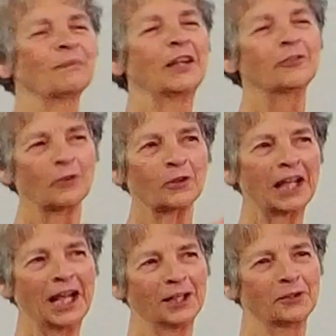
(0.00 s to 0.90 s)
it's
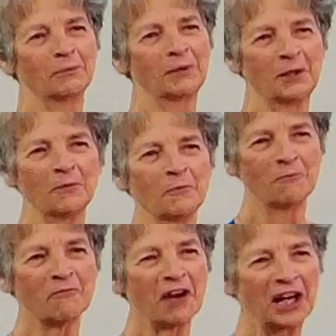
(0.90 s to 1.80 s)
okay to be
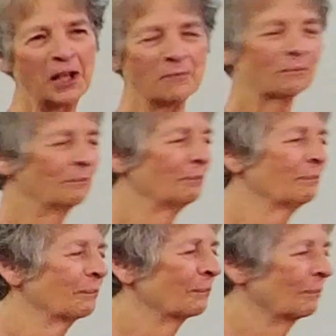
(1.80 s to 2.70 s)
funny.
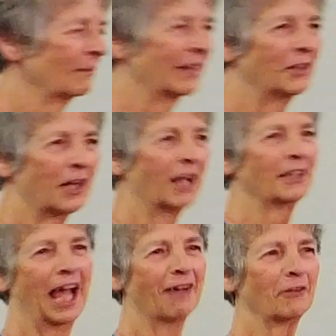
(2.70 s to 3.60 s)
You're not
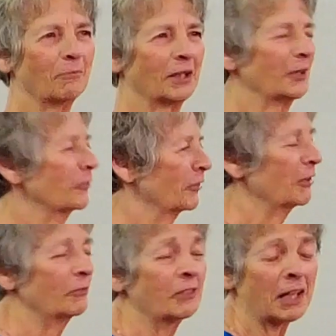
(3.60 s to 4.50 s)
laughing, but it's,
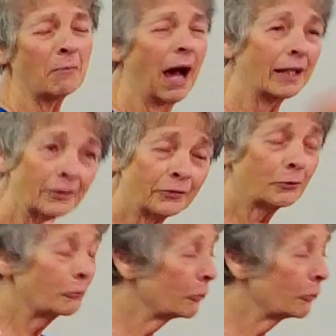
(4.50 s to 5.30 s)
it, come on, it's the